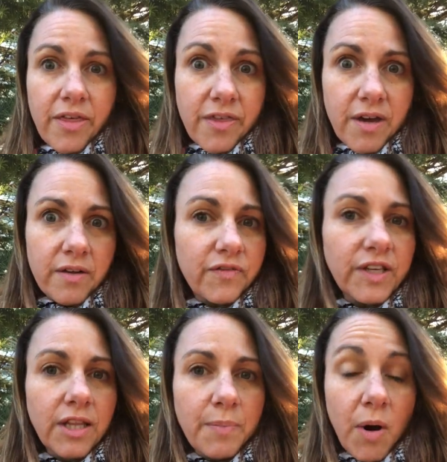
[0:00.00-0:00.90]
think and
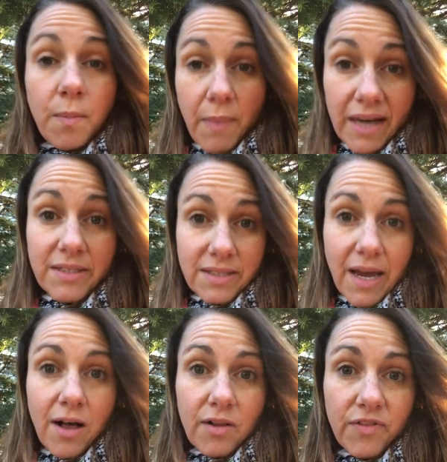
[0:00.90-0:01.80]
feel about
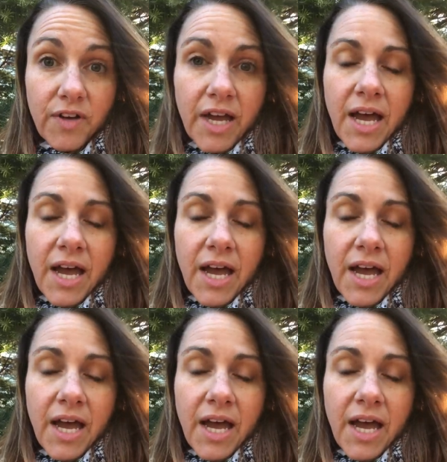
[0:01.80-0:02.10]
myself,